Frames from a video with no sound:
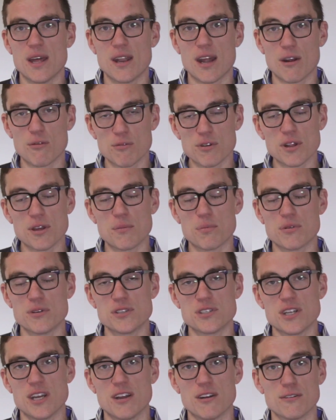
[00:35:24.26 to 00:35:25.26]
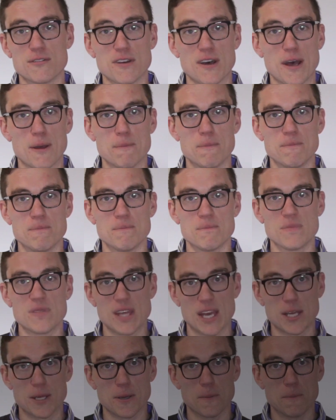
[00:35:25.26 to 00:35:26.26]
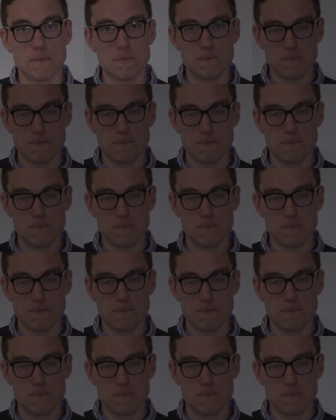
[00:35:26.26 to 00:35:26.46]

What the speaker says: and I really appreciate your time. Thank you.